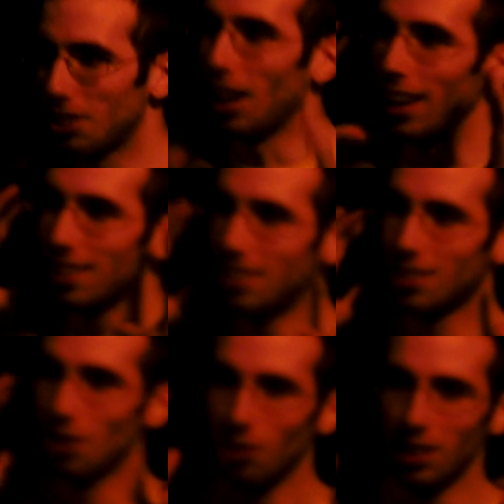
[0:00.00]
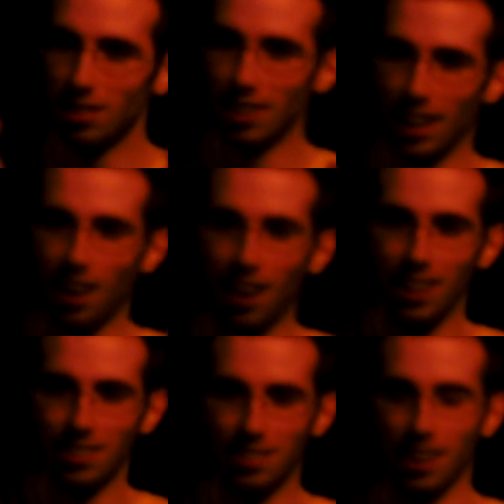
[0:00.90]
I can just look into their
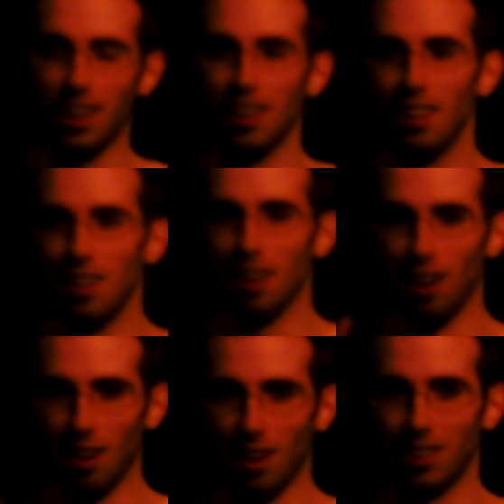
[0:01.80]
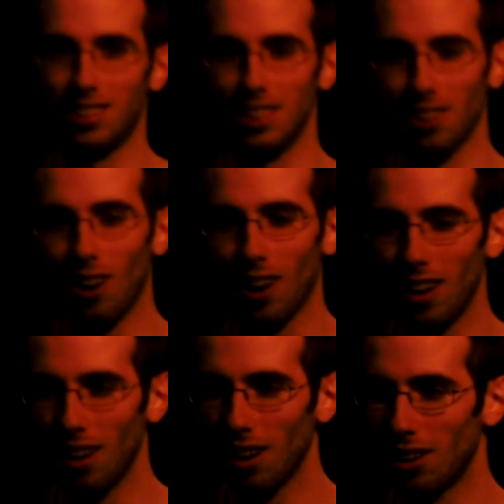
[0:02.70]
eyes and say, ah, she's
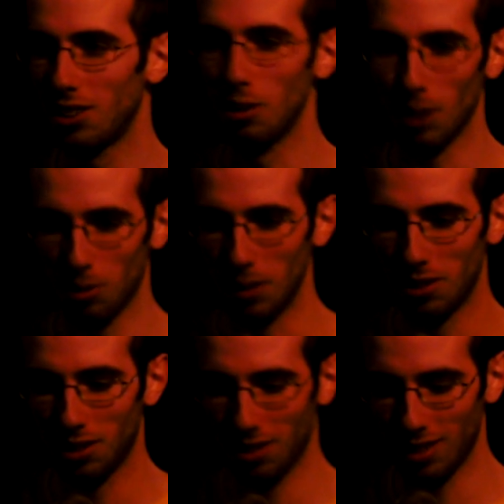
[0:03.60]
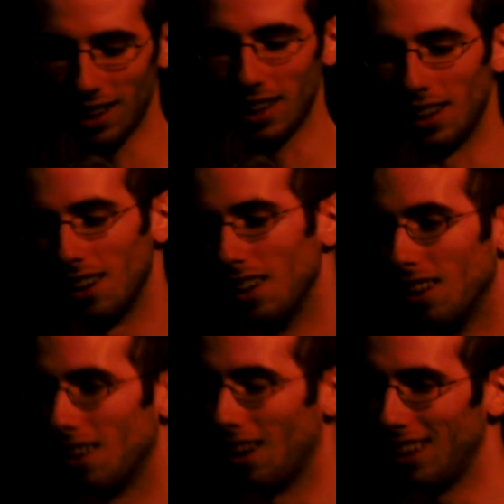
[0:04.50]
hot. Ah, she must be staining.
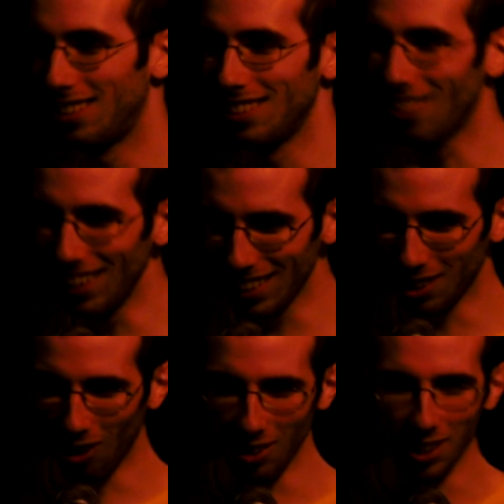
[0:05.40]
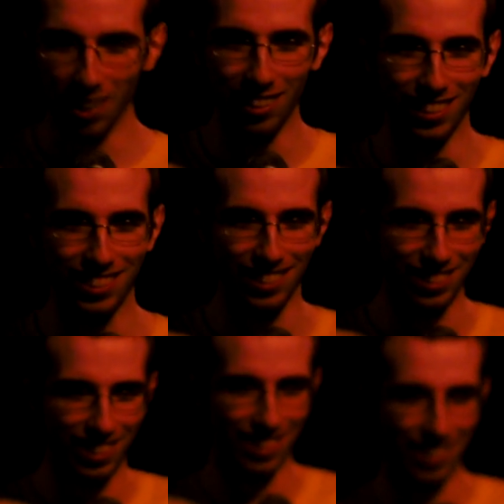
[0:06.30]
And she tried to con you. She
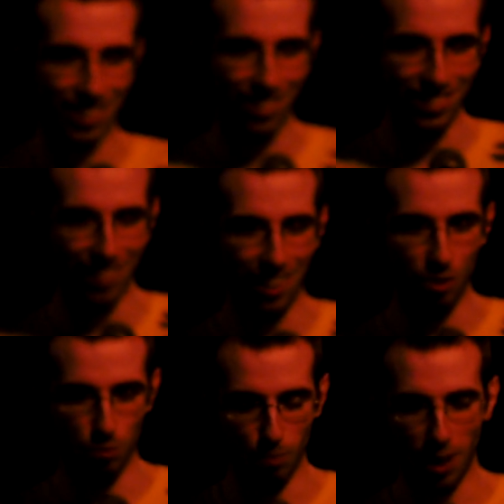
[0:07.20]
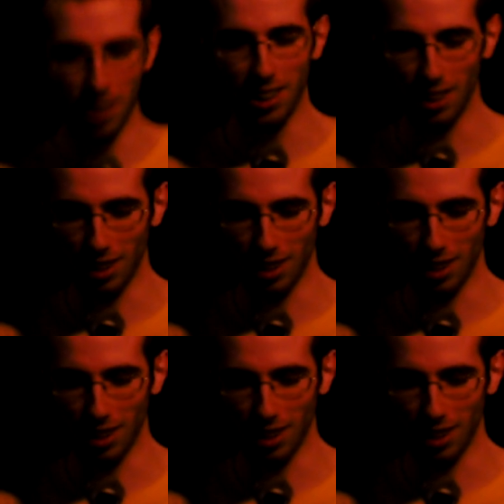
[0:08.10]
tried to con you out of money,